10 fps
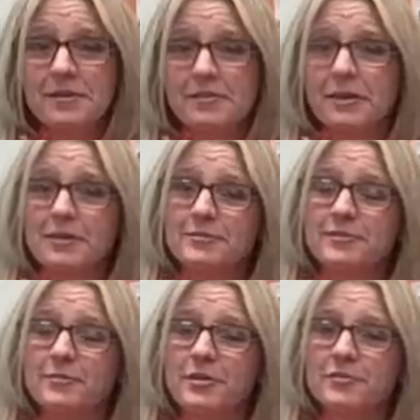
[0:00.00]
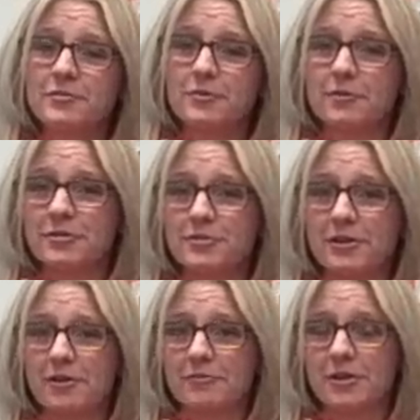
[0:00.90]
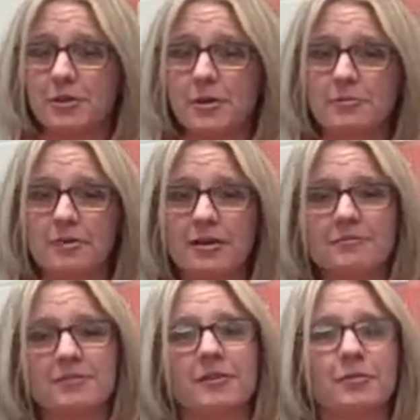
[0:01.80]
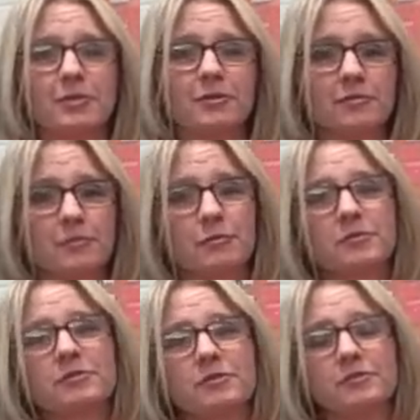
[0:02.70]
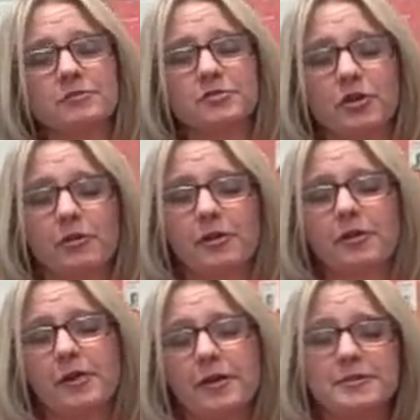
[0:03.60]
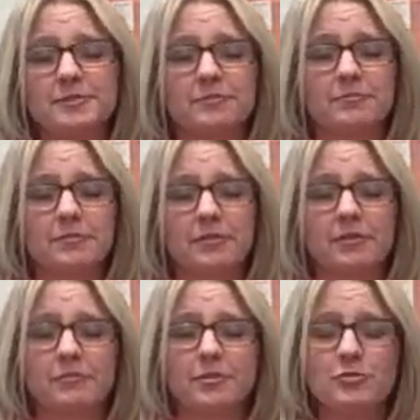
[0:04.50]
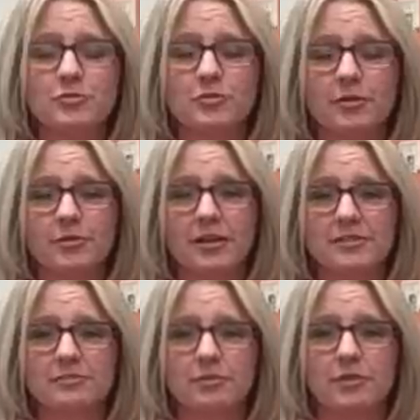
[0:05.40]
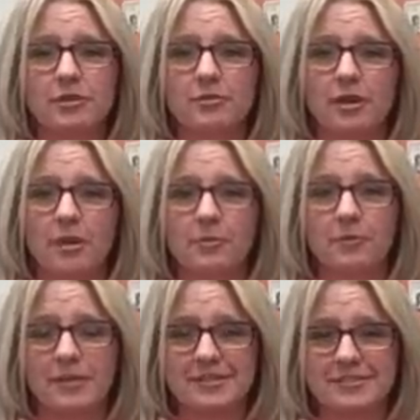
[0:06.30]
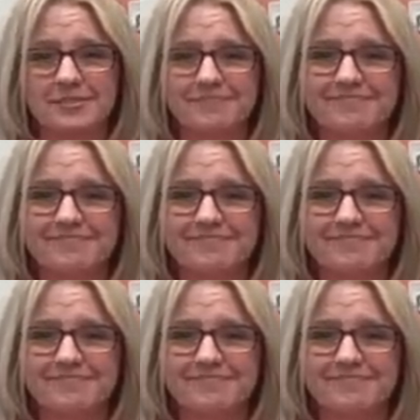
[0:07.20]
Thank you so much for watching our video update, and we look forward to sharing some future updates with you in a couple of weeks.